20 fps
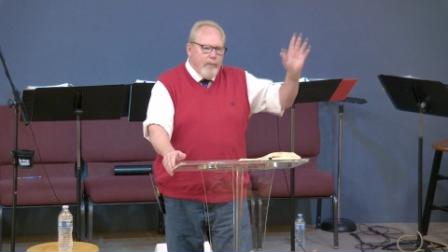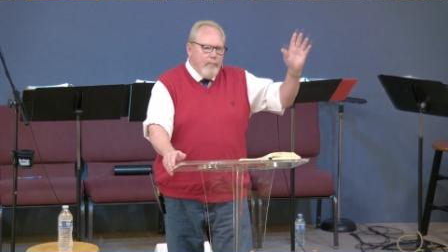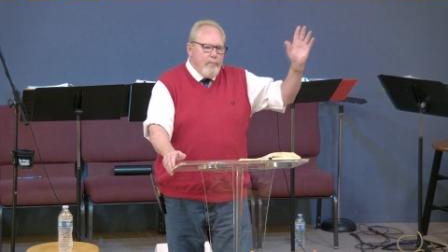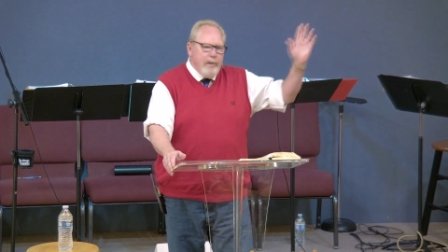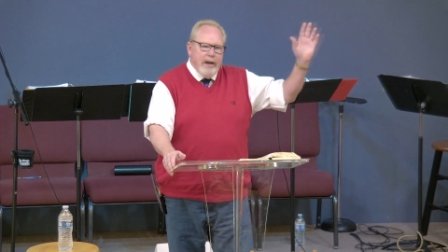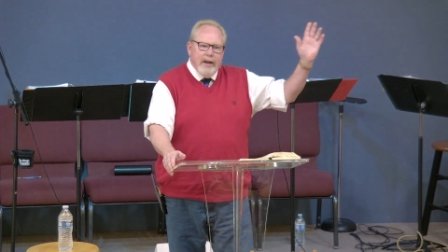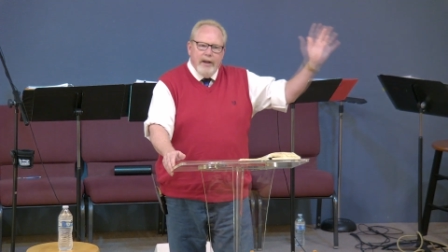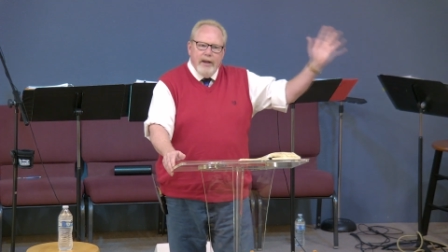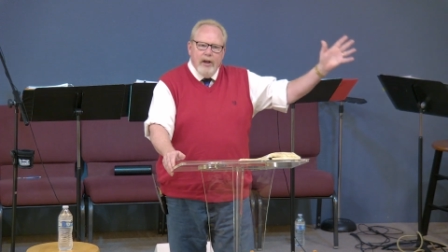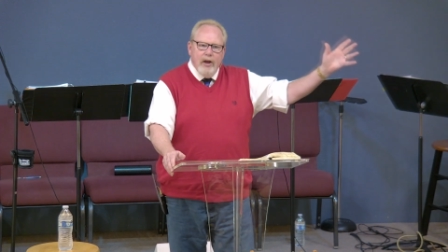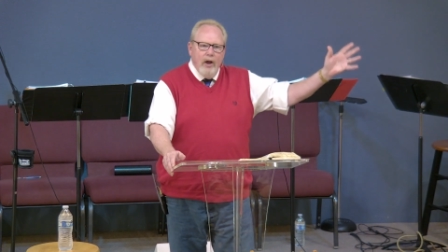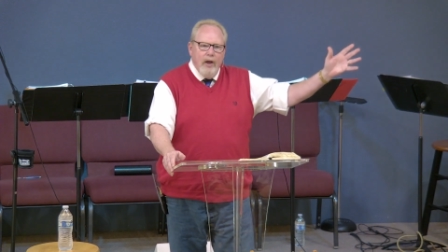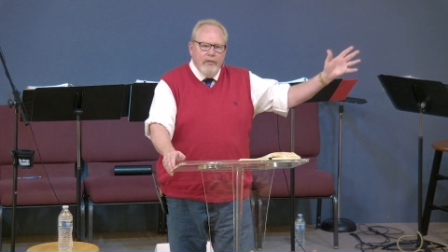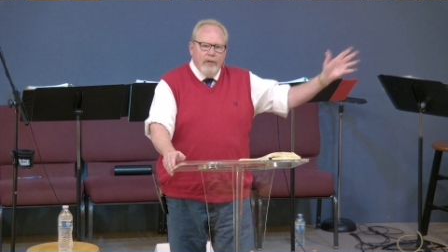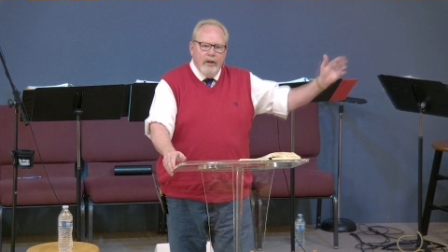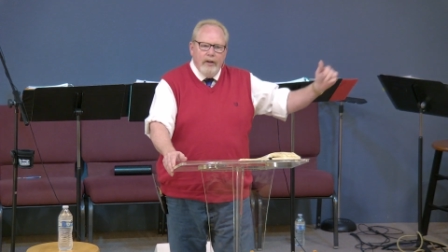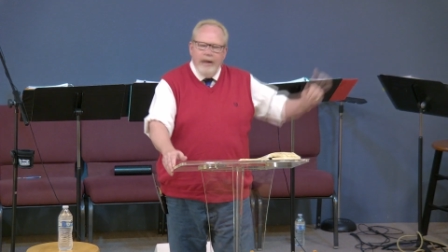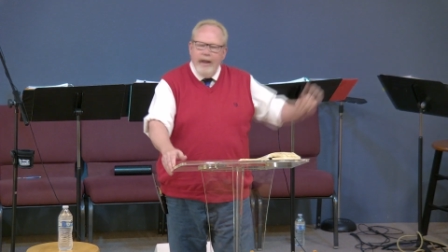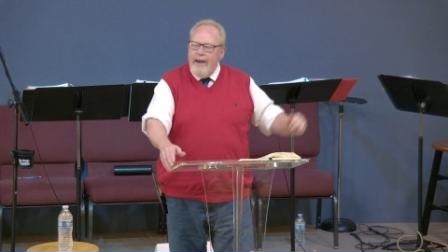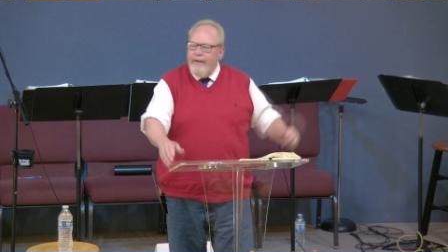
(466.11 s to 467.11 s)
the media
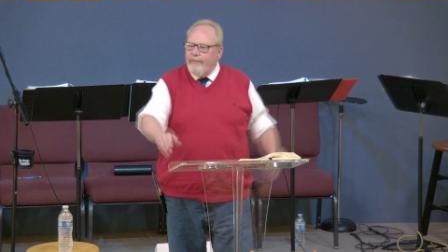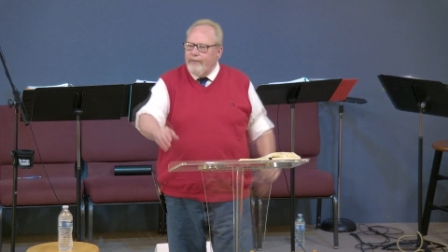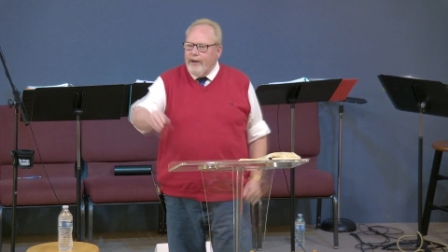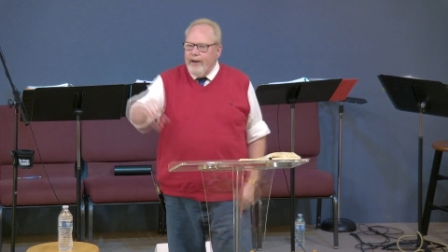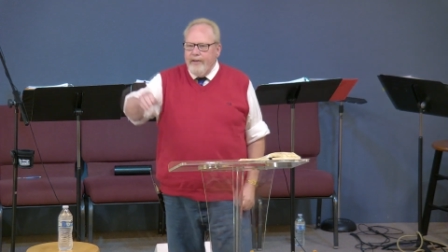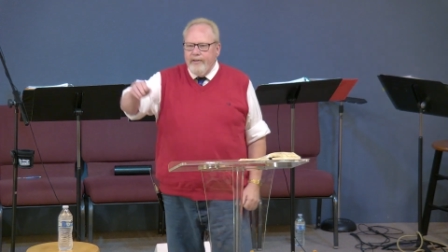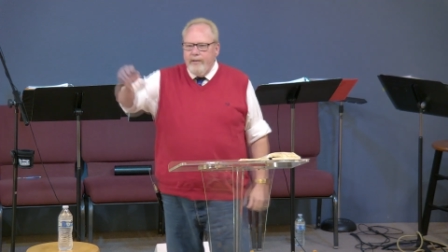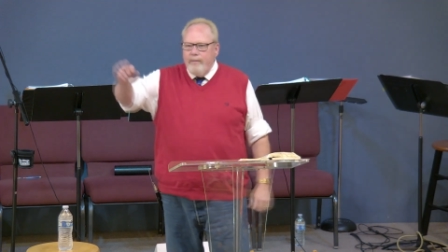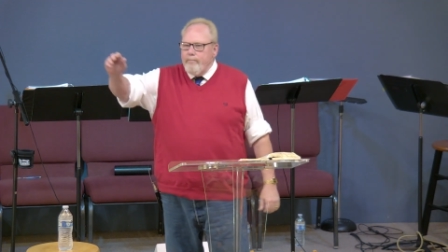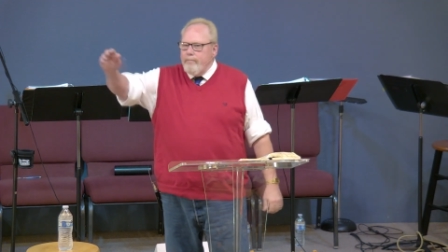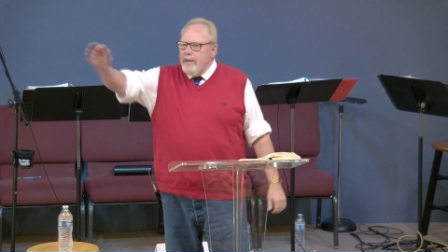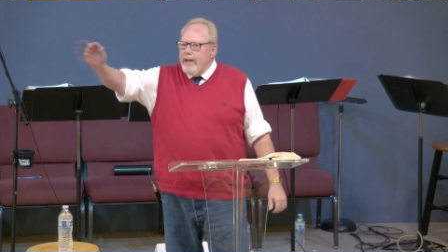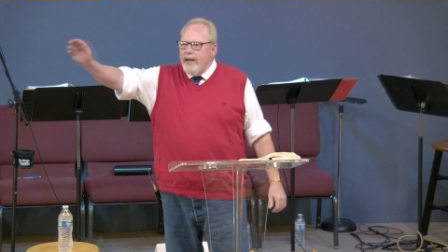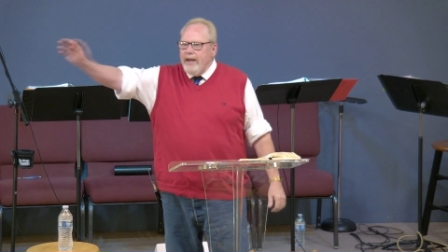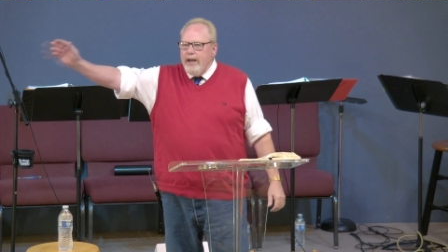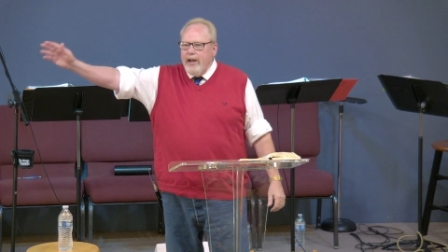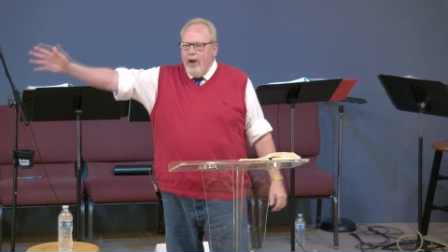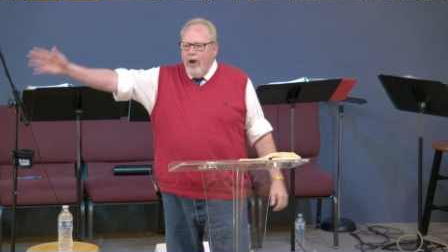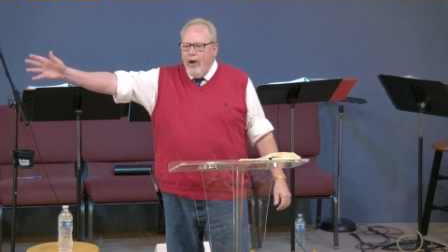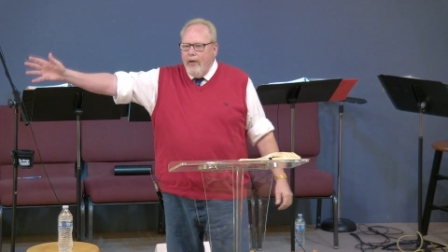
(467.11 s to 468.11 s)
on the left and the
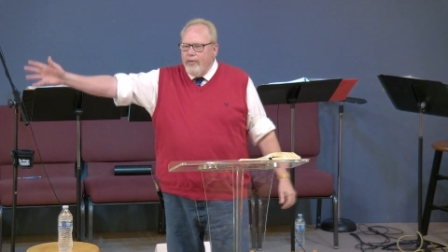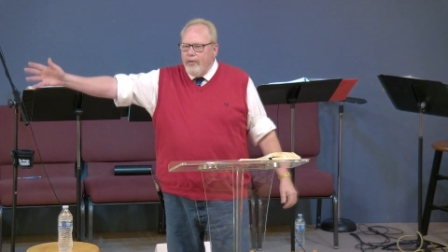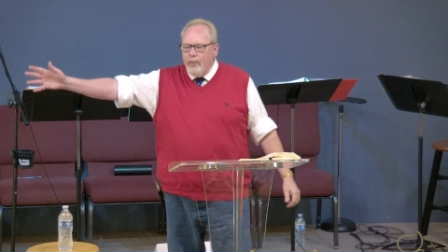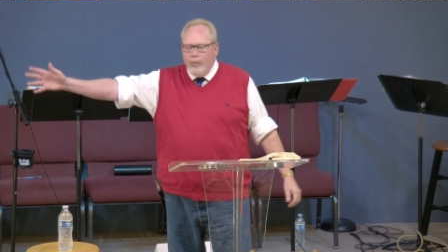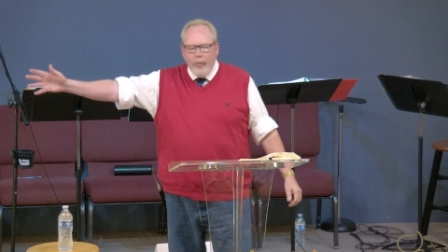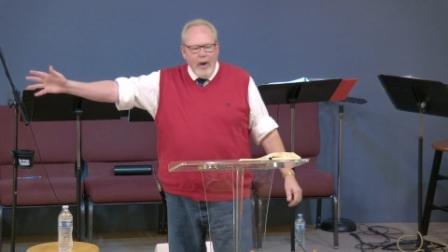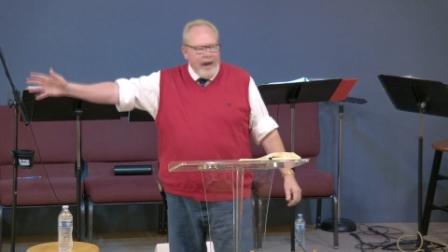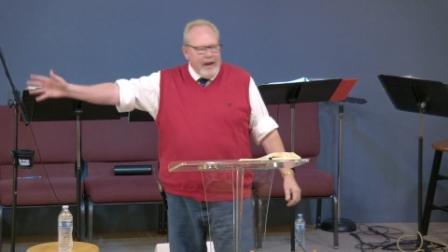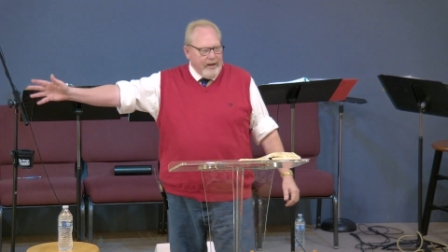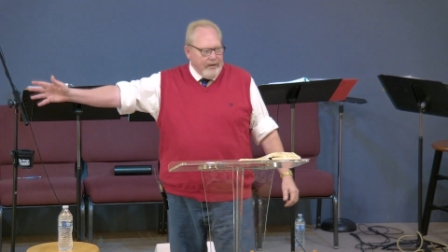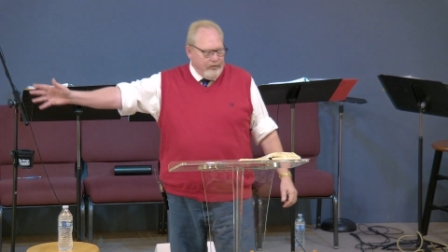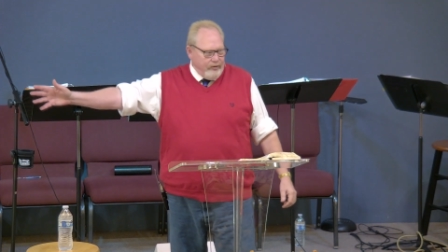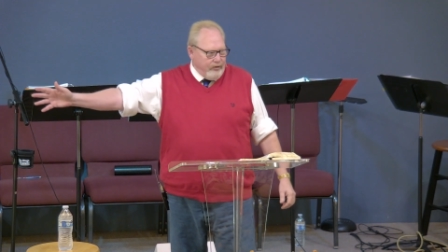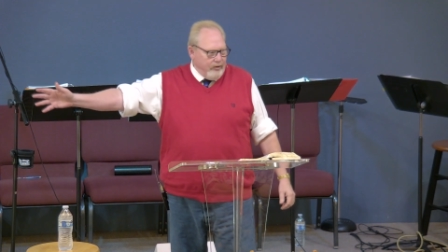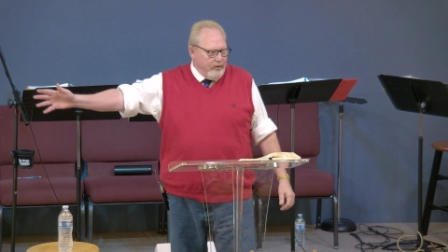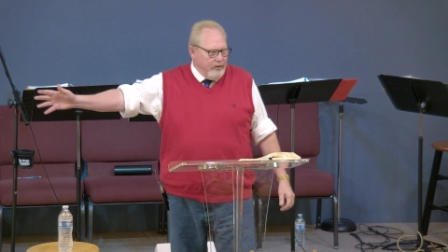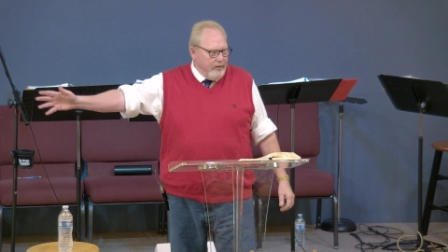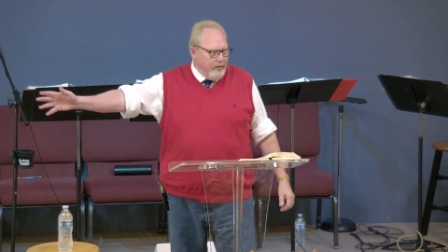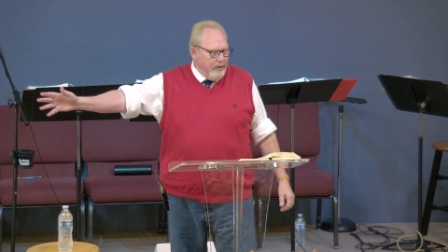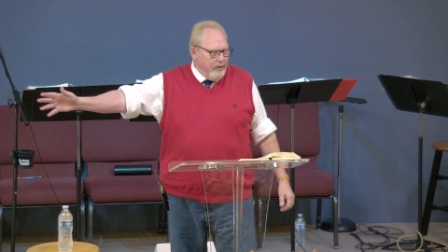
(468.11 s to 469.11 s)
media on the right.